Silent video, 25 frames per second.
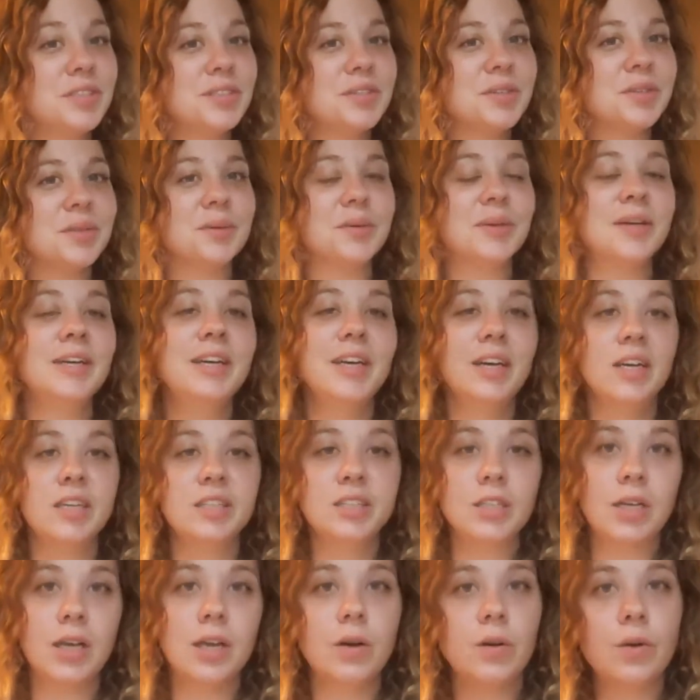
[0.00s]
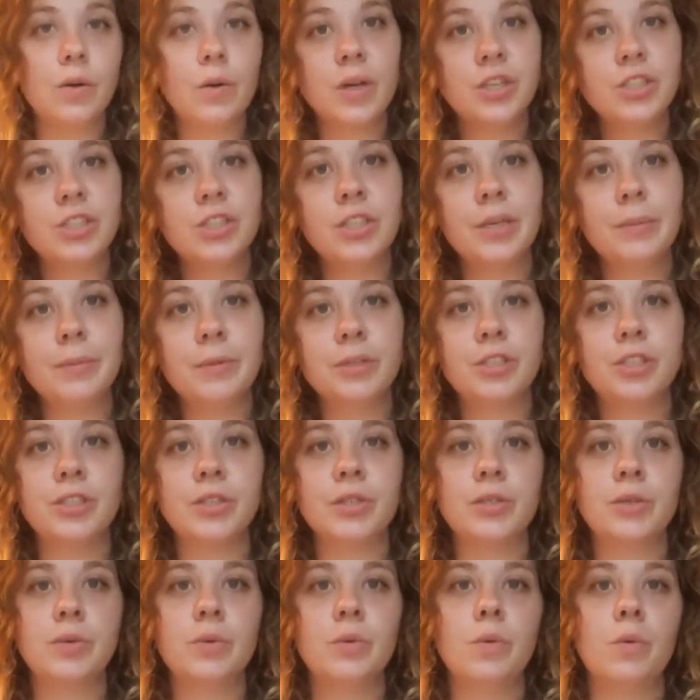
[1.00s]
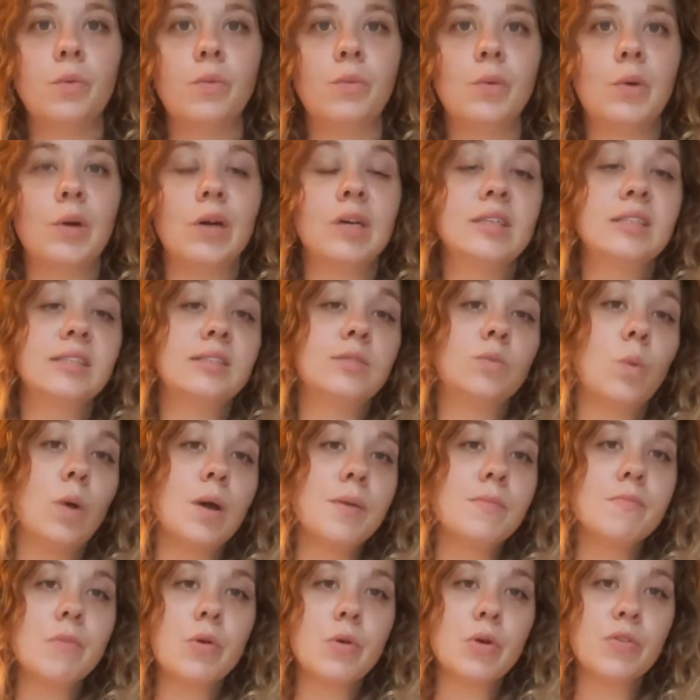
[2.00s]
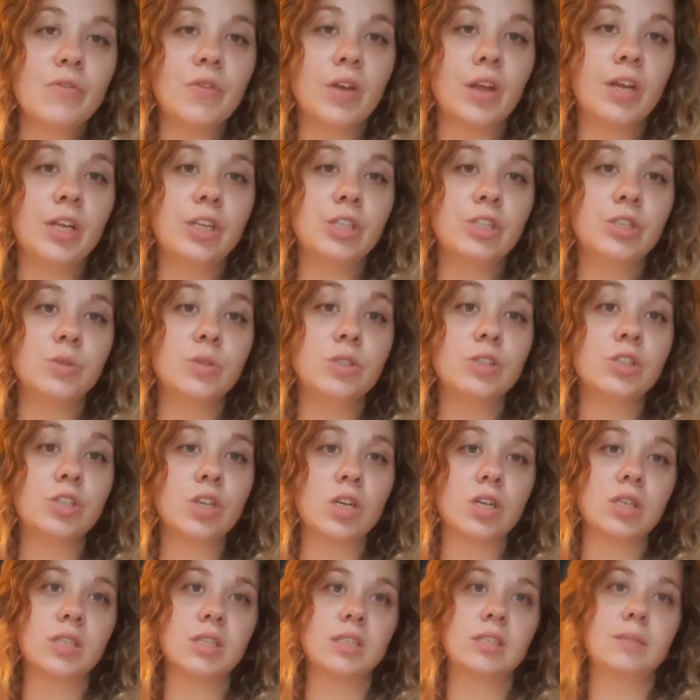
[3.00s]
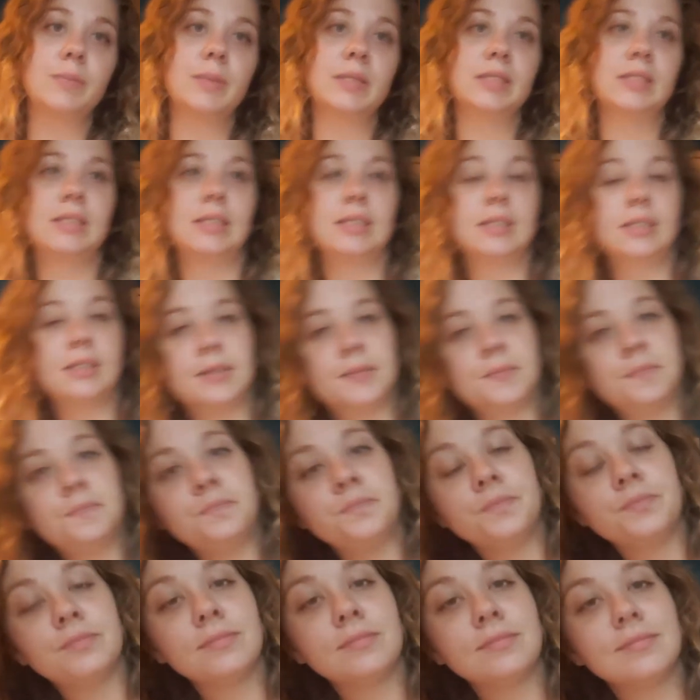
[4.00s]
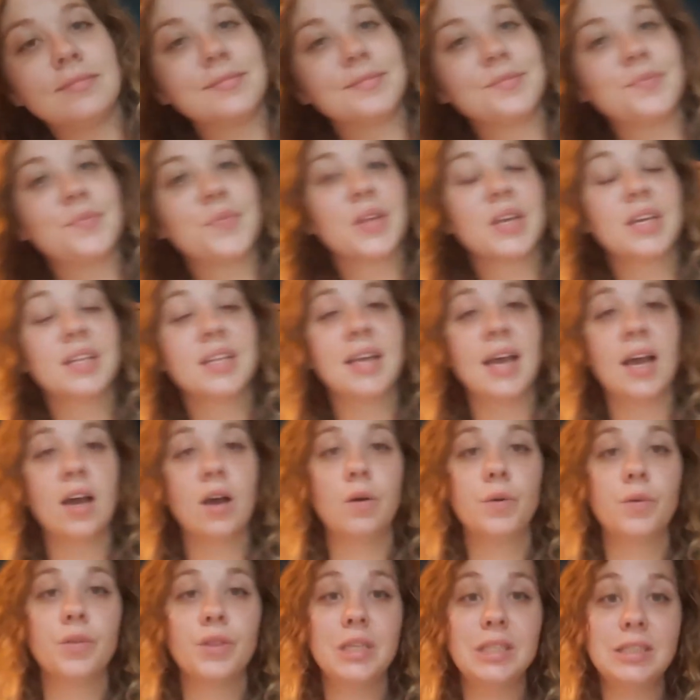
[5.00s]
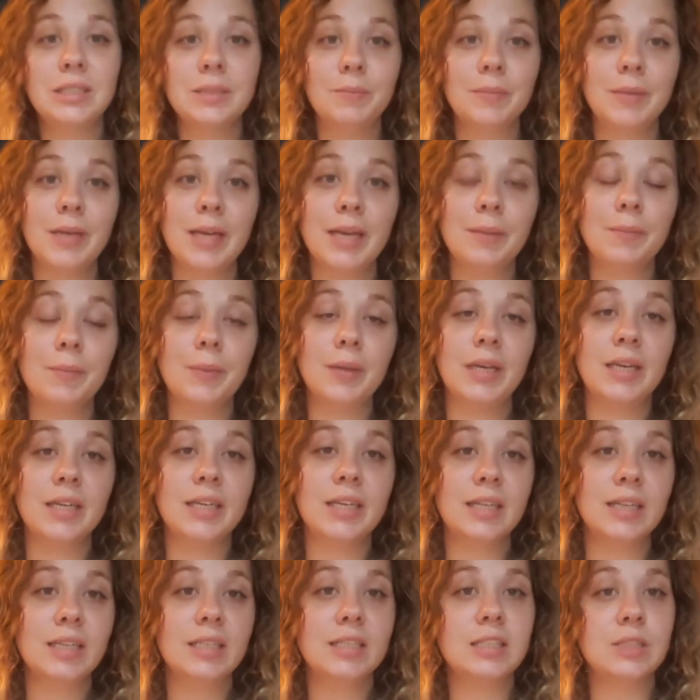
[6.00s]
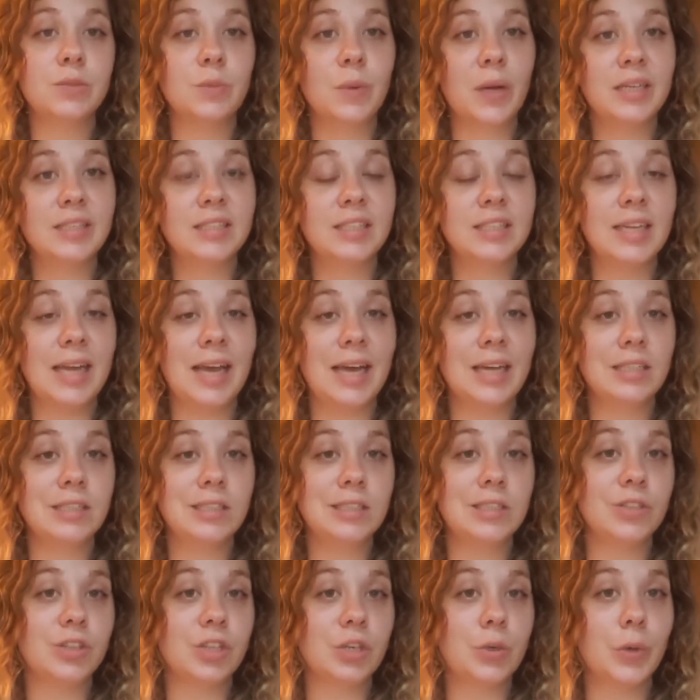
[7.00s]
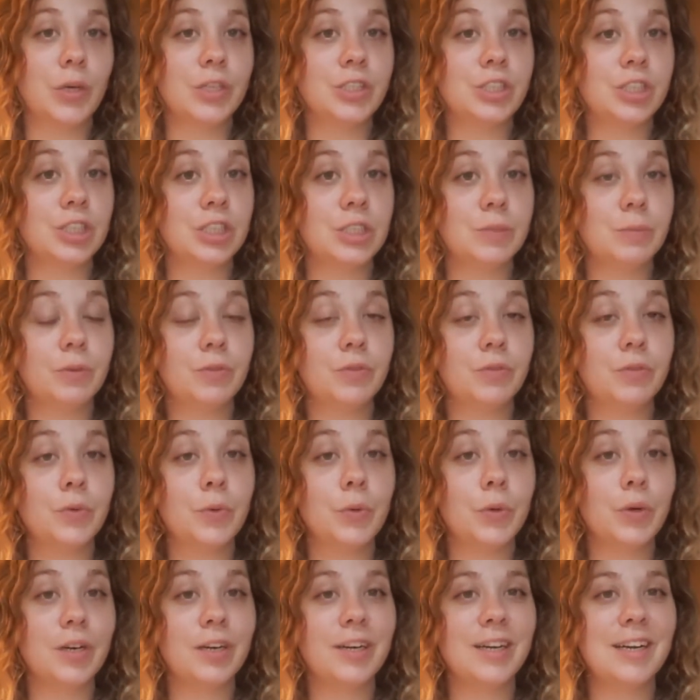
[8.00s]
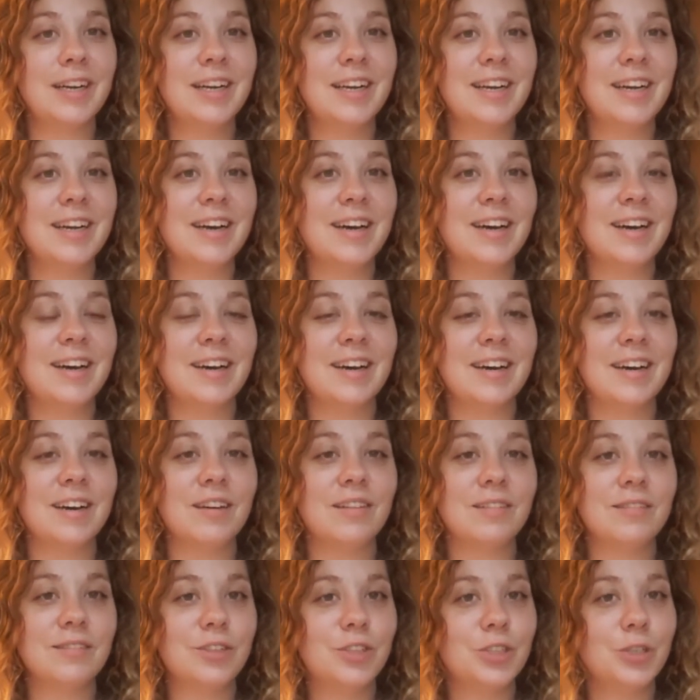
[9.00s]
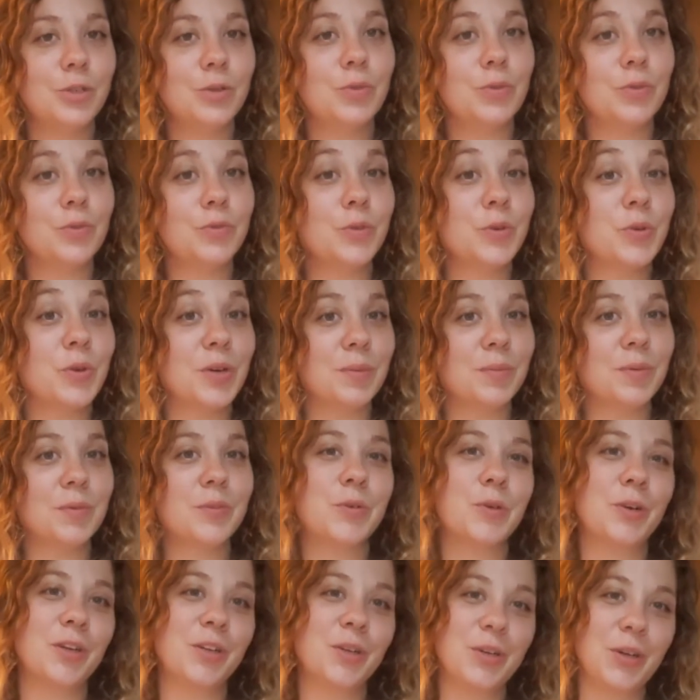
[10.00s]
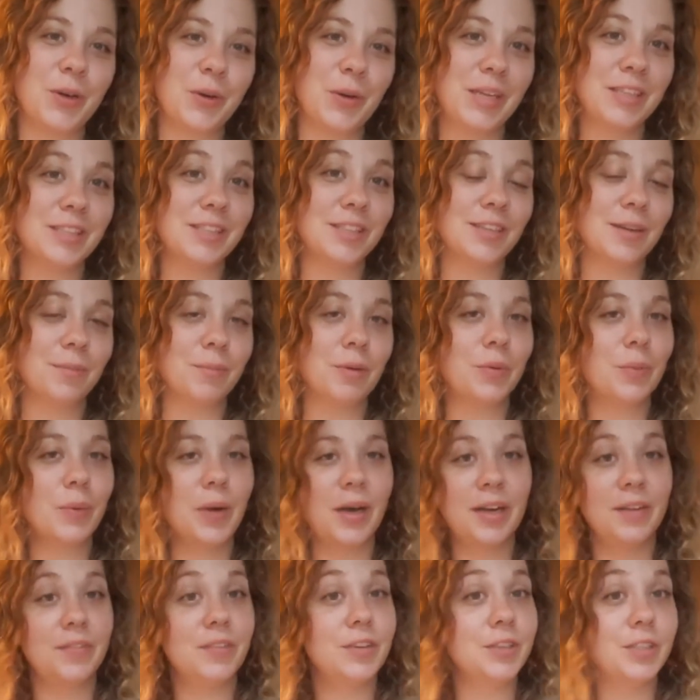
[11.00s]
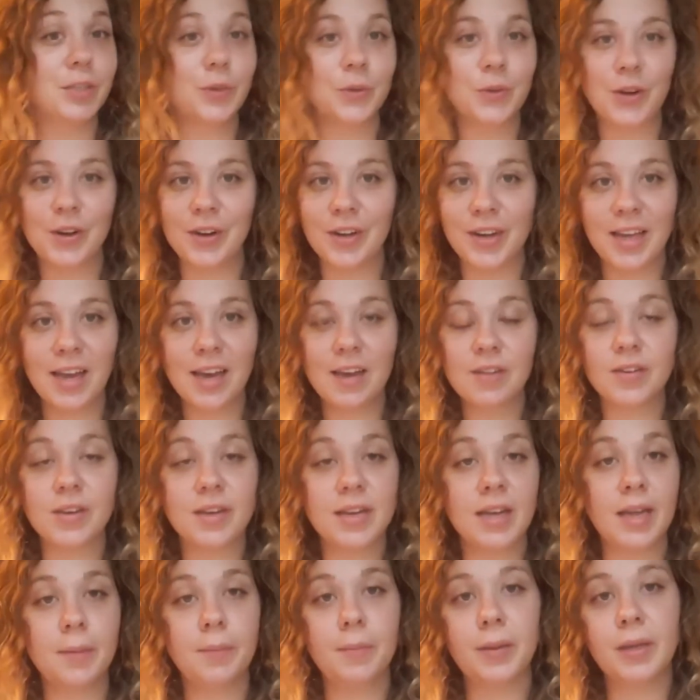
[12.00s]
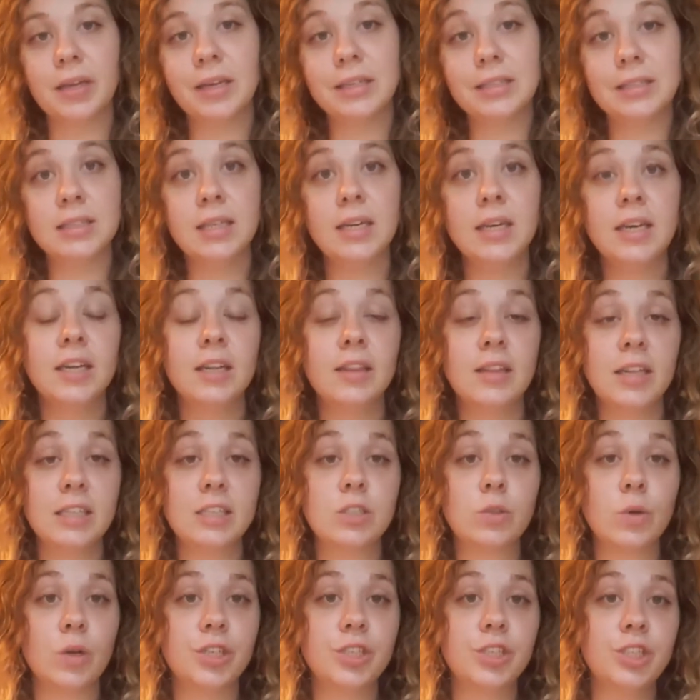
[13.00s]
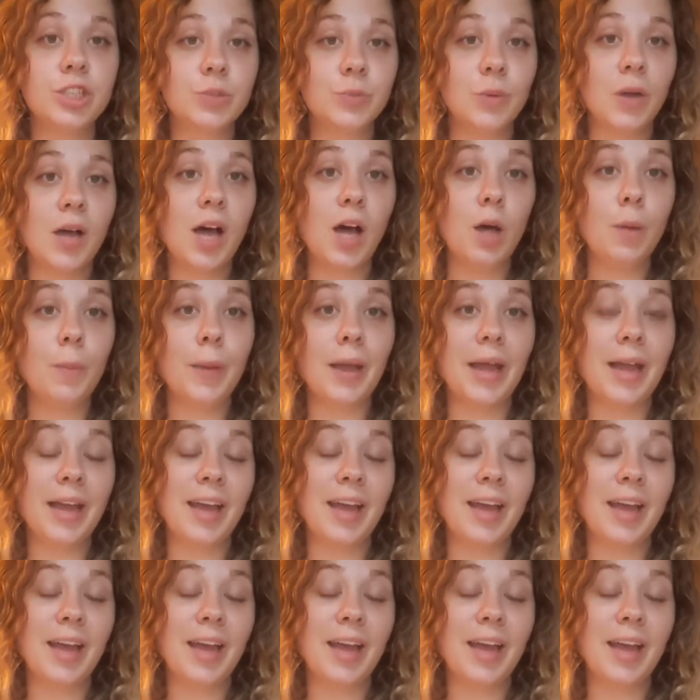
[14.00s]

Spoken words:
2. So question number 2 was, what motivated you to start this business? Now, this may be, again, this is why I said to answer the questions before 2 through 4, before you go answer number 1, if you don't already have a name, because these questions will help